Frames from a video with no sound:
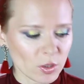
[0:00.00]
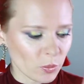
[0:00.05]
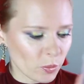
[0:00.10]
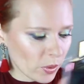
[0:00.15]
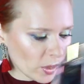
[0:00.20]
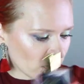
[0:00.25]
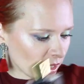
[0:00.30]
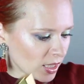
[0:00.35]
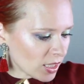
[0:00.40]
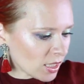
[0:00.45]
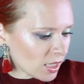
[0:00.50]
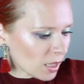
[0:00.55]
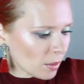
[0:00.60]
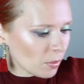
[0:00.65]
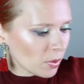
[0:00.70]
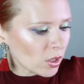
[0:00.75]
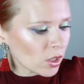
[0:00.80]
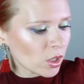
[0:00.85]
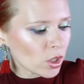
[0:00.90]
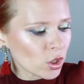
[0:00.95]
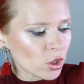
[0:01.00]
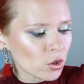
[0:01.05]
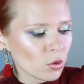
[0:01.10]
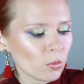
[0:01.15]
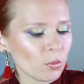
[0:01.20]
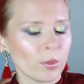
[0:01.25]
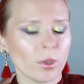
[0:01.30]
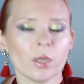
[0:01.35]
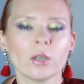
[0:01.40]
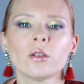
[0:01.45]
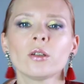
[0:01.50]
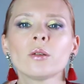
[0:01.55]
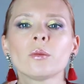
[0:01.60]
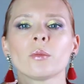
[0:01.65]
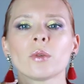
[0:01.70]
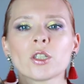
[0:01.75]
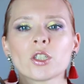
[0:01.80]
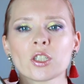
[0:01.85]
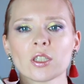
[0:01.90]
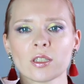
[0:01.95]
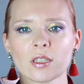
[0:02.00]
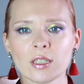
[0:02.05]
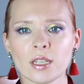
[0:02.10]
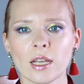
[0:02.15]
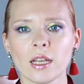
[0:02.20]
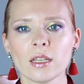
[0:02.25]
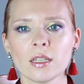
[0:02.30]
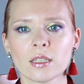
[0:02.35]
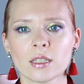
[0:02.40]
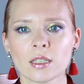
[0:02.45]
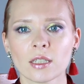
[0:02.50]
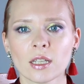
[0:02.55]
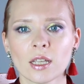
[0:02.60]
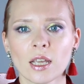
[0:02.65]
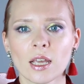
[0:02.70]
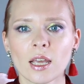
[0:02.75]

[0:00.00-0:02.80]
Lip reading: but similar to Meliora Majestas,